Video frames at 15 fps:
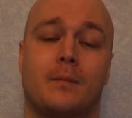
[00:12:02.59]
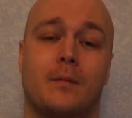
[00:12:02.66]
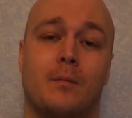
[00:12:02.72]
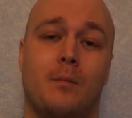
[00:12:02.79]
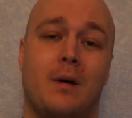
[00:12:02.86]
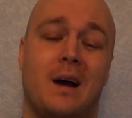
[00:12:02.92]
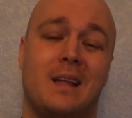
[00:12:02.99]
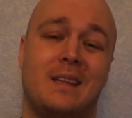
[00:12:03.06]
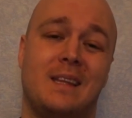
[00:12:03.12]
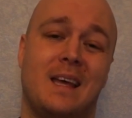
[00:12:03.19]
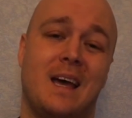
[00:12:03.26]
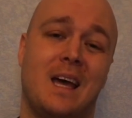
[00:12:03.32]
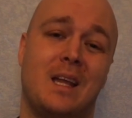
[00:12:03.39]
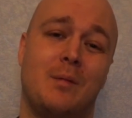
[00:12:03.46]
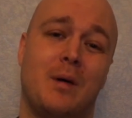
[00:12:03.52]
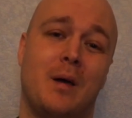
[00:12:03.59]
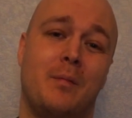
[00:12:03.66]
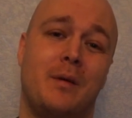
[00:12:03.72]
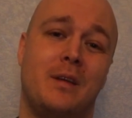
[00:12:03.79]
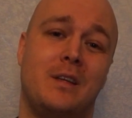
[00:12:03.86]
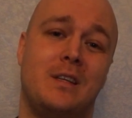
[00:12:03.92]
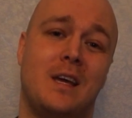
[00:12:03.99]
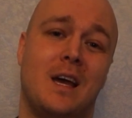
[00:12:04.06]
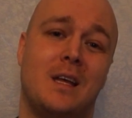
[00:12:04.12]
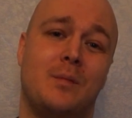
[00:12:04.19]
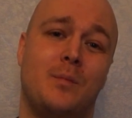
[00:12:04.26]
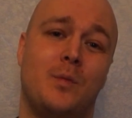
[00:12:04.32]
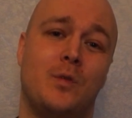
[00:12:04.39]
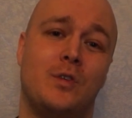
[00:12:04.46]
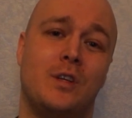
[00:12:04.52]
But then maybe
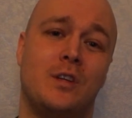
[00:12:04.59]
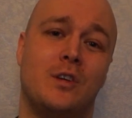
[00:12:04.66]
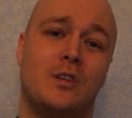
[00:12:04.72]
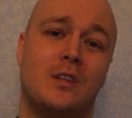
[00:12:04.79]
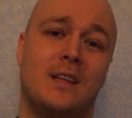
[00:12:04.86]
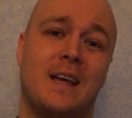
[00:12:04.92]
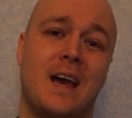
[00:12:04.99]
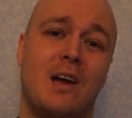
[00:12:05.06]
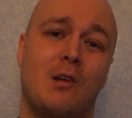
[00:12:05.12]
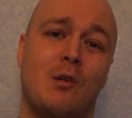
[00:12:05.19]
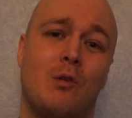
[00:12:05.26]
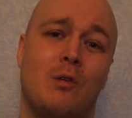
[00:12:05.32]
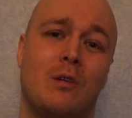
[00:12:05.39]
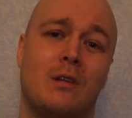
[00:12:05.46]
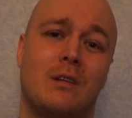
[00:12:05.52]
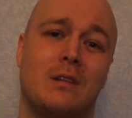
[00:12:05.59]
10 procedures later,